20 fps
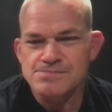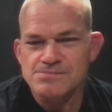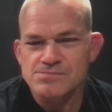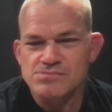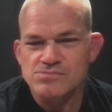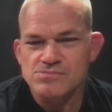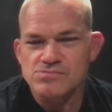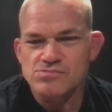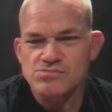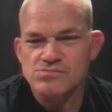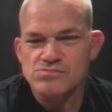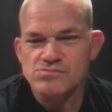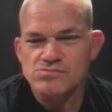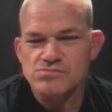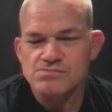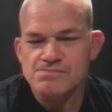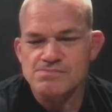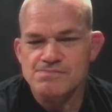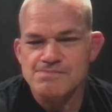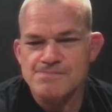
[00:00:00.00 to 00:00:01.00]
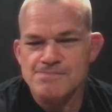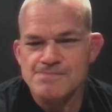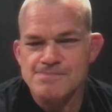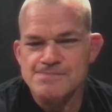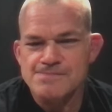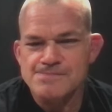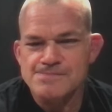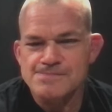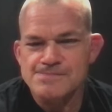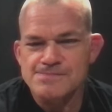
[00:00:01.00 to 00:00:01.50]

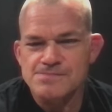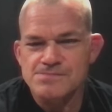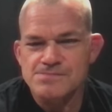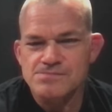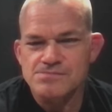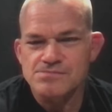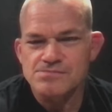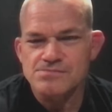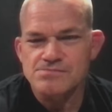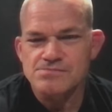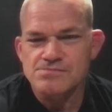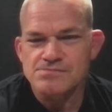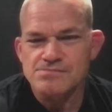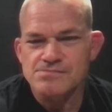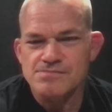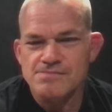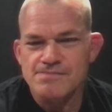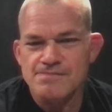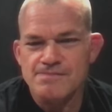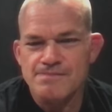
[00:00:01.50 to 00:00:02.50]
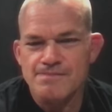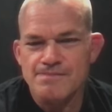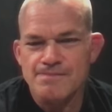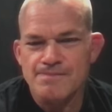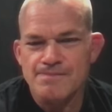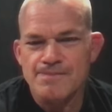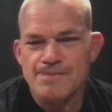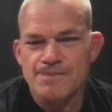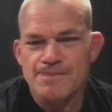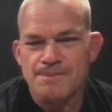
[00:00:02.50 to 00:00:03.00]

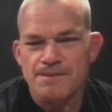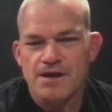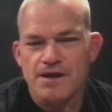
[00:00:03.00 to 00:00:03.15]
This person isn't speaking.